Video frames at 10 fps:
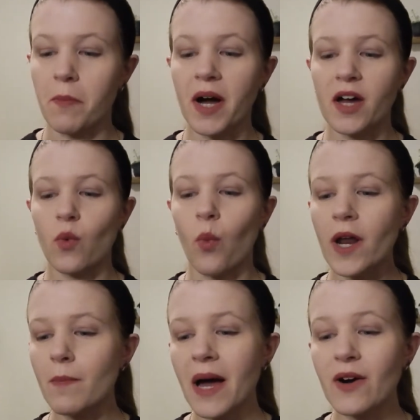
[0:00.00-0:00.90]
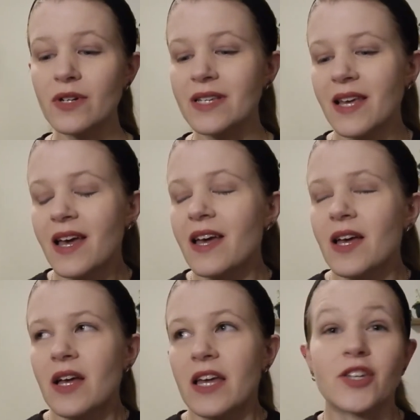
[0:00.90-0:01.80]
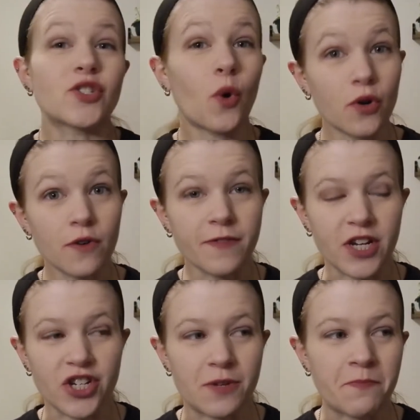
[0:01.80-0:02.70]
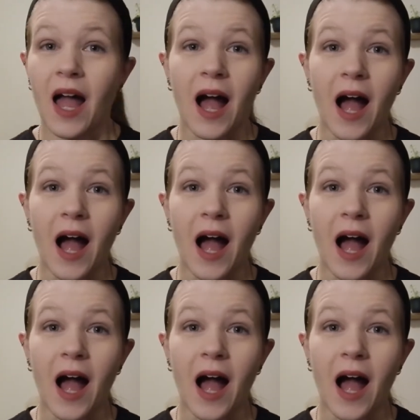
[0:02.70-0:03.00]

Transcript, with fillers: but what about historical fiction?